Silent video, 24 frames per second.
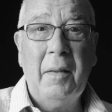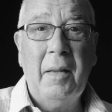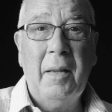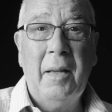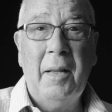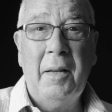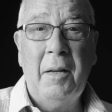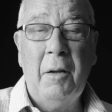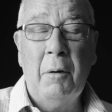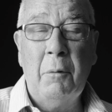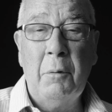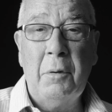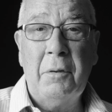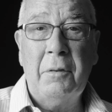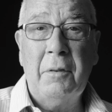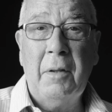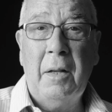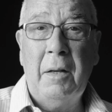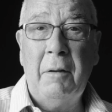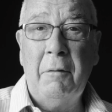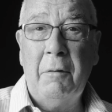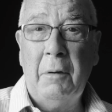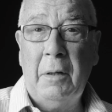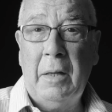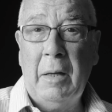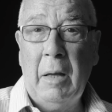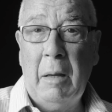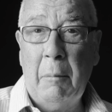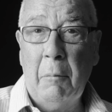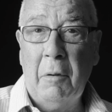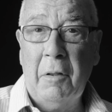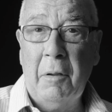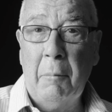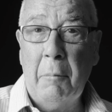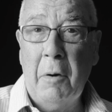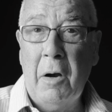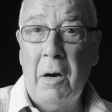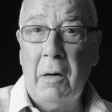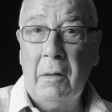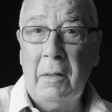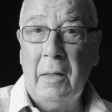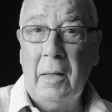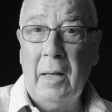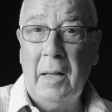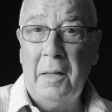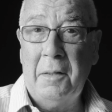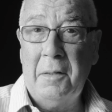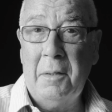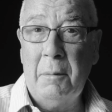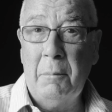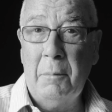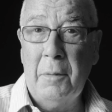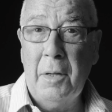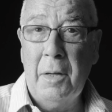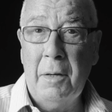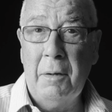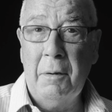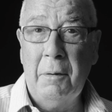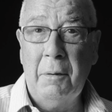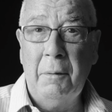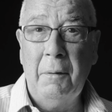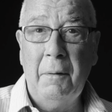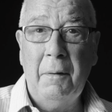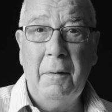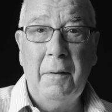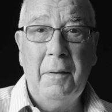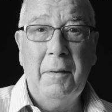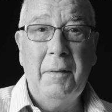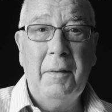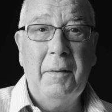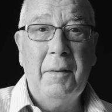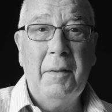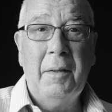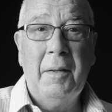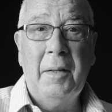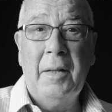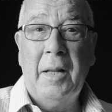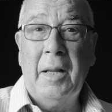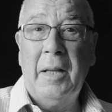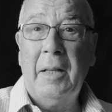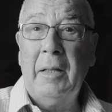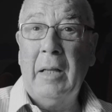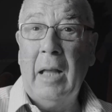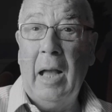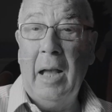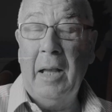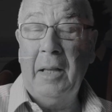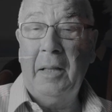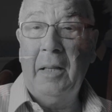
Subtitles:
and he always said if it came on the market, let him know. And I